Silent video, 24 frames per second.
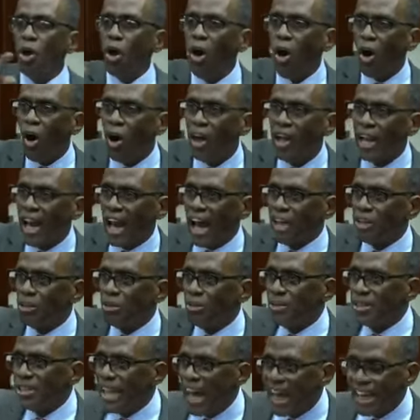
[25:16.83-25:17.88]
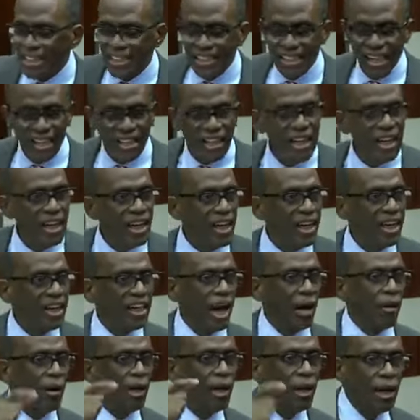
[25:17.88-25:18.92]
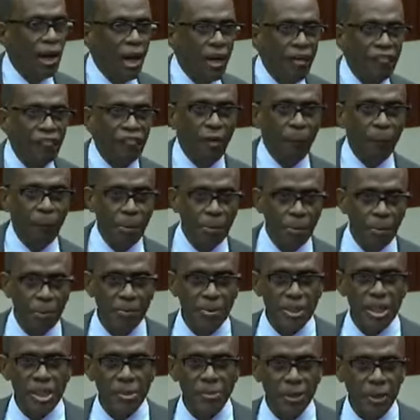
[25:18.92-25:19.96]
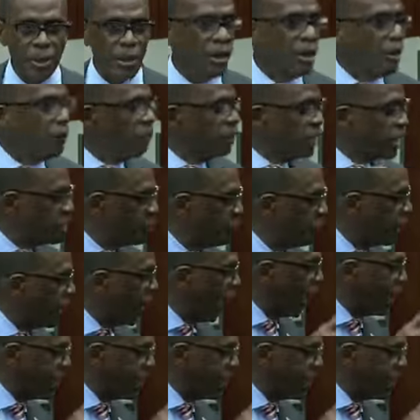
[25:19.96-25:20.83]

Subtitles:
all are united in our love for people, Mr. Speaker. Mr. Speaker, I